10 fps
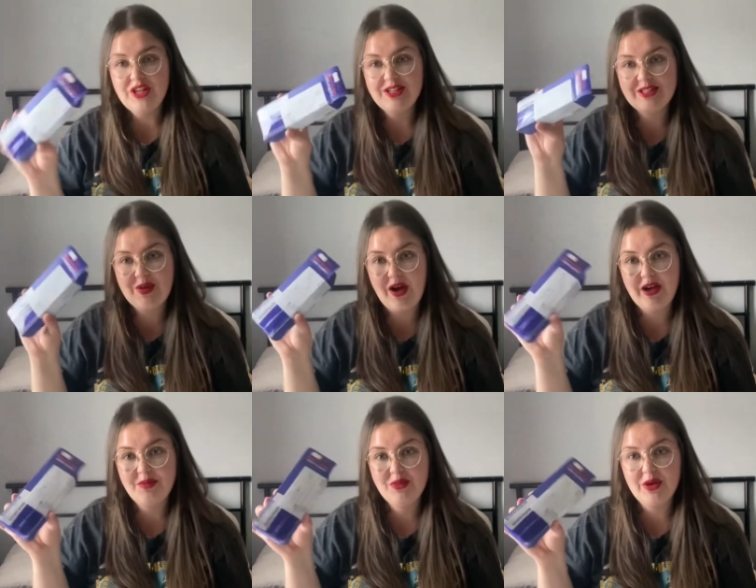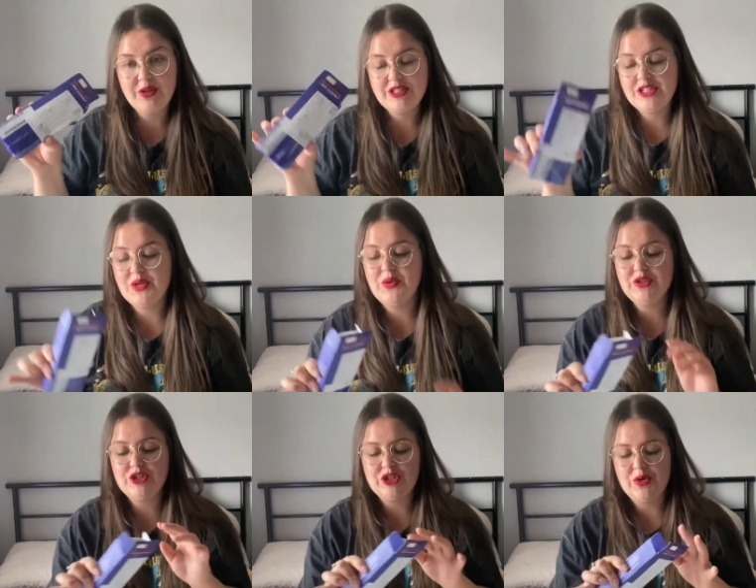So I am going to
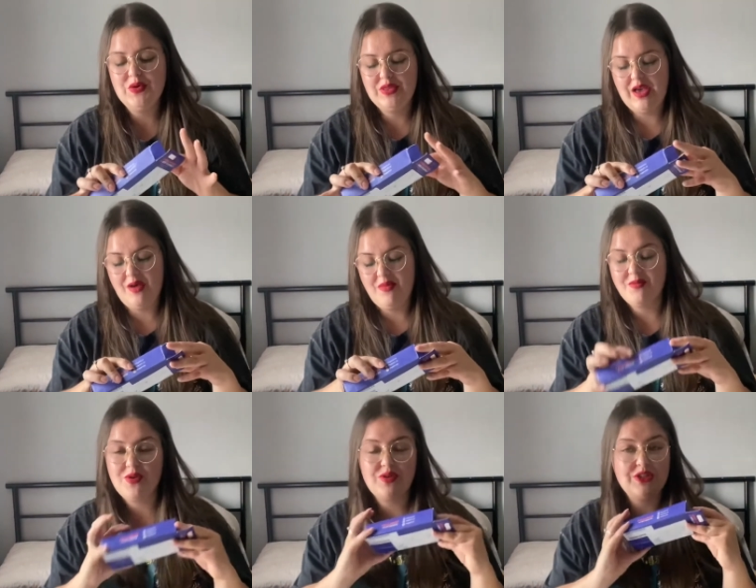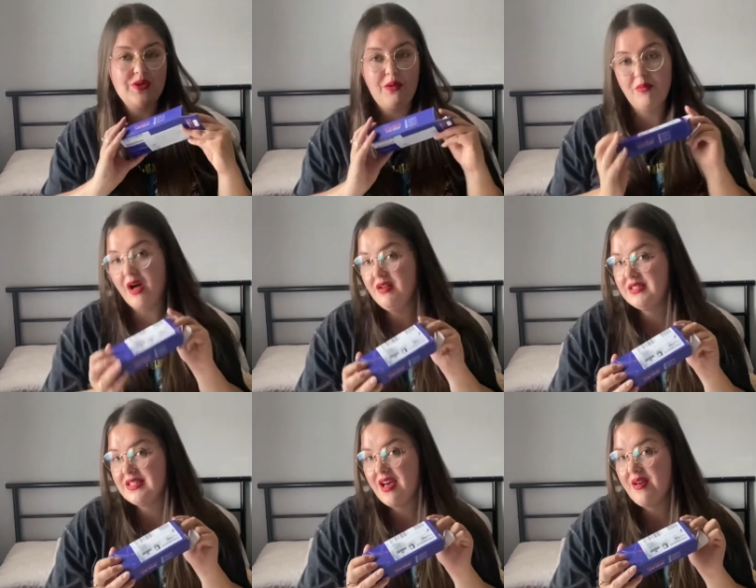show you them, I'm going to
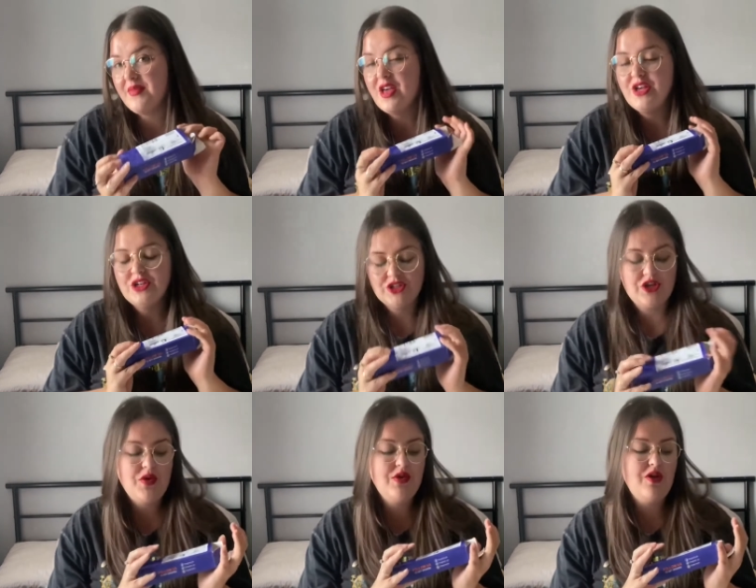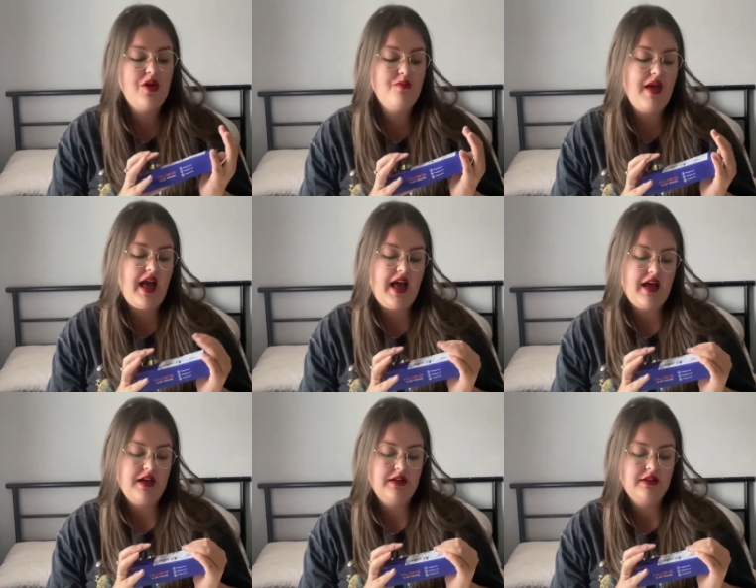unbox them, show you them
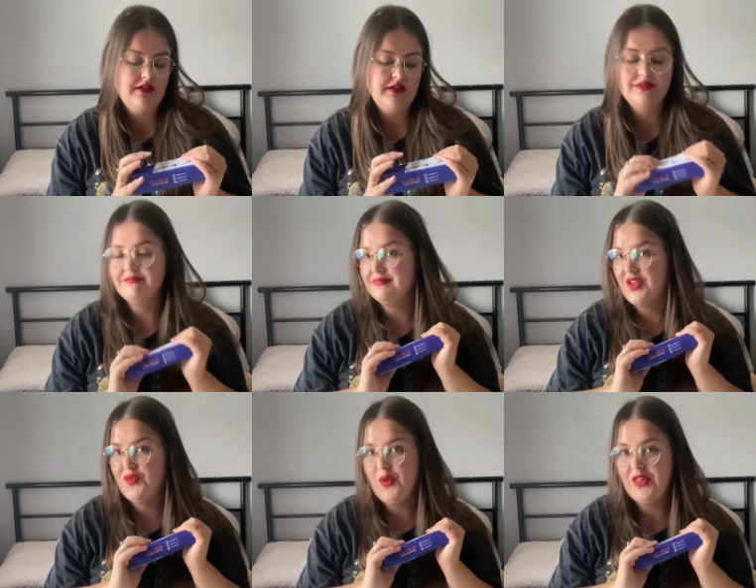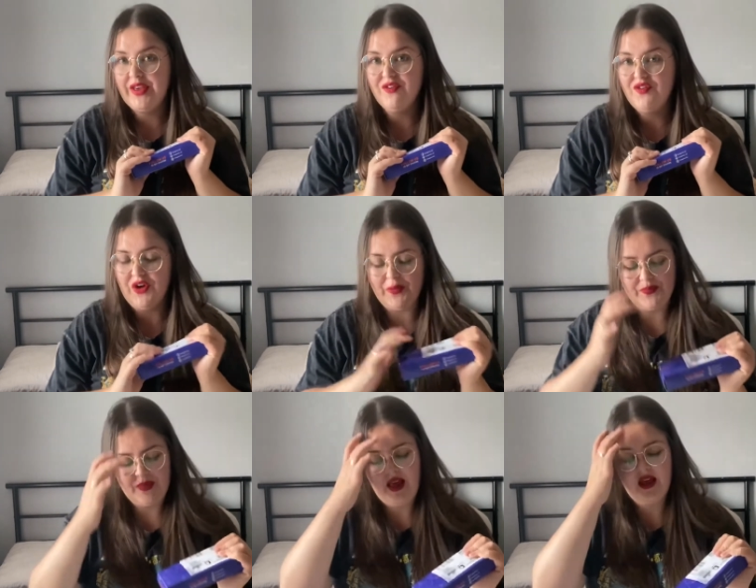and give you all the info.
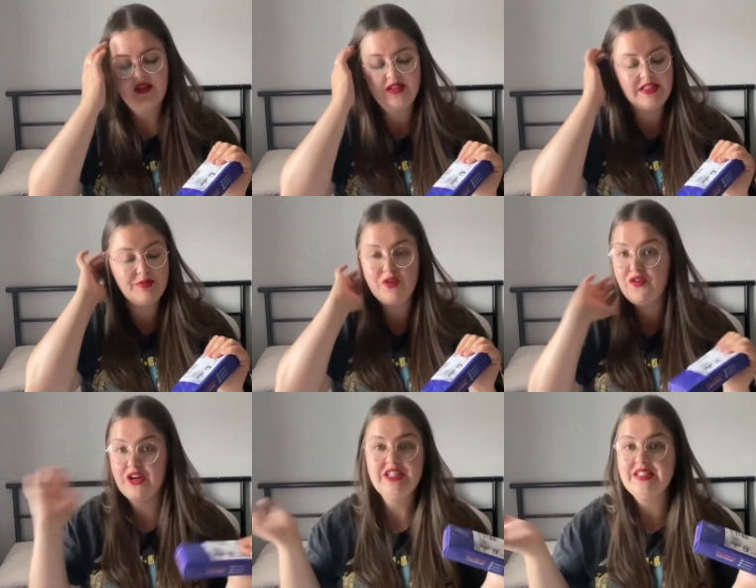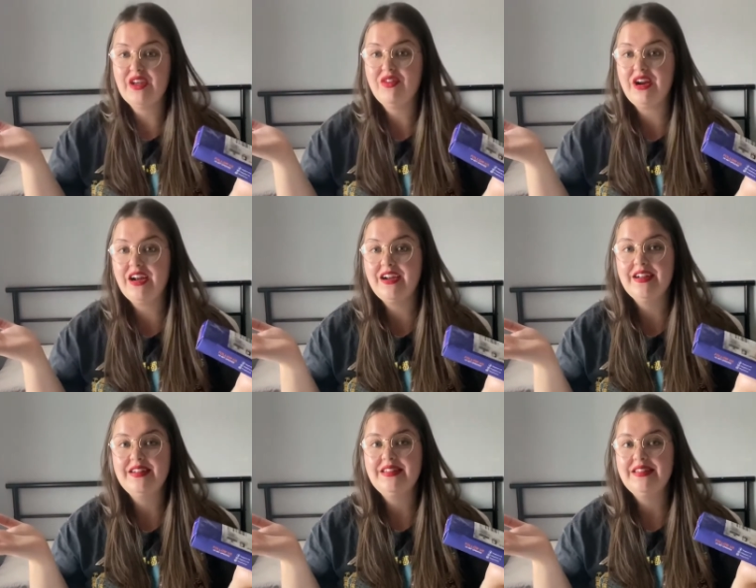This is my first ever
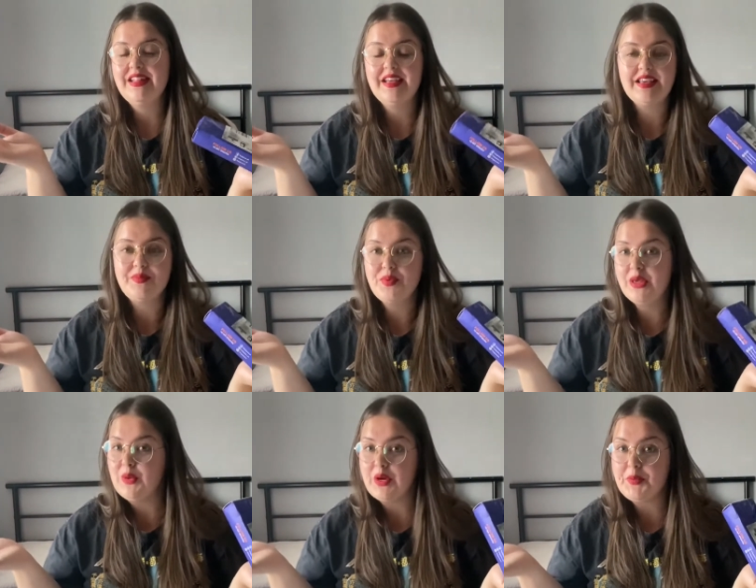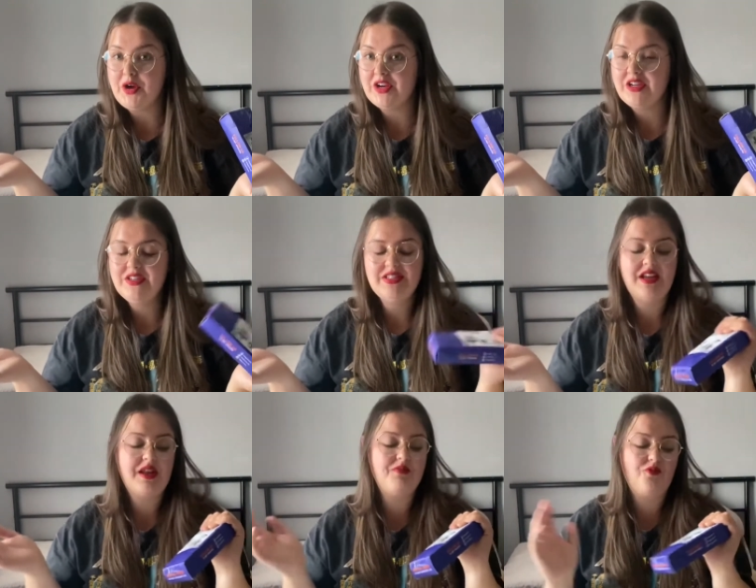PR product
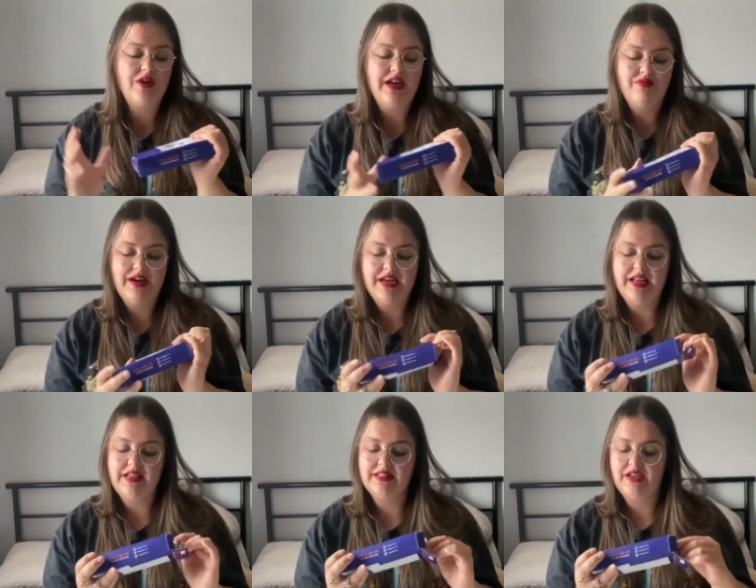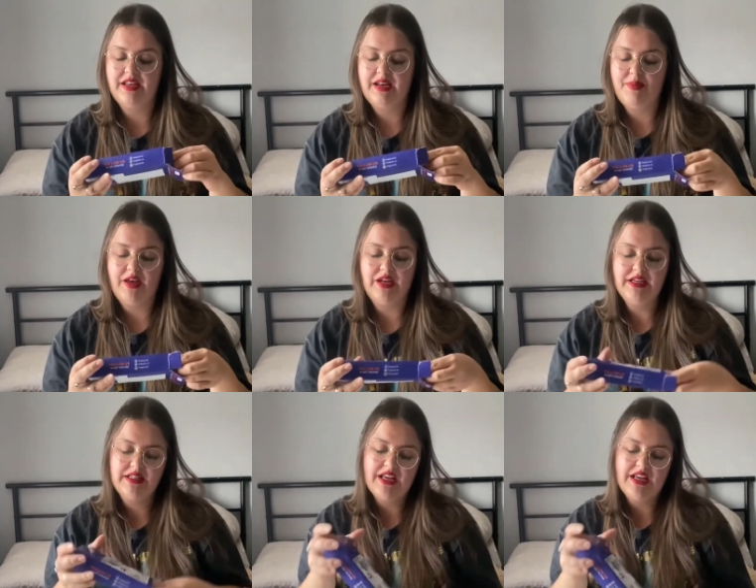and I'm really excited about it.